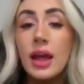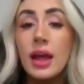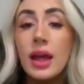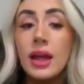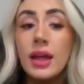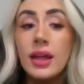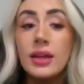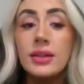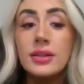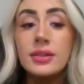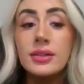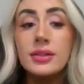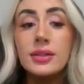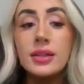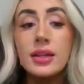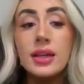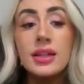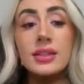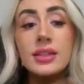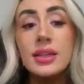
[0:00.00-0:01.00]
and
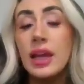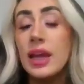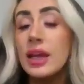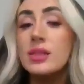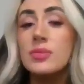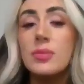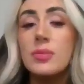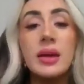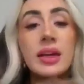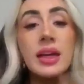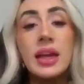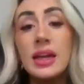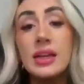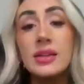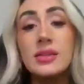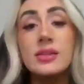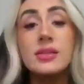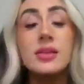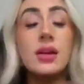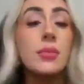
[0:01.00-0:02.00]
it's case by
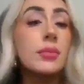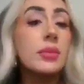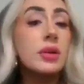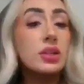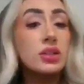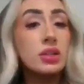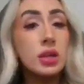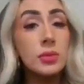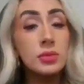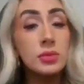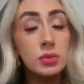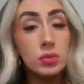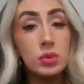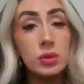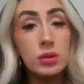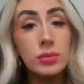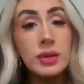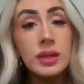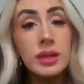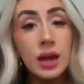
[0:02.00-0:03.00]
case. Some bishops
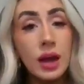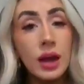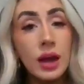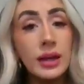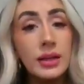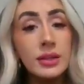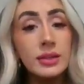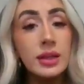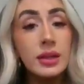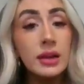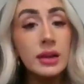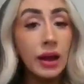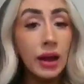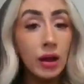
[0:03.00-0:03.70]
will be kind and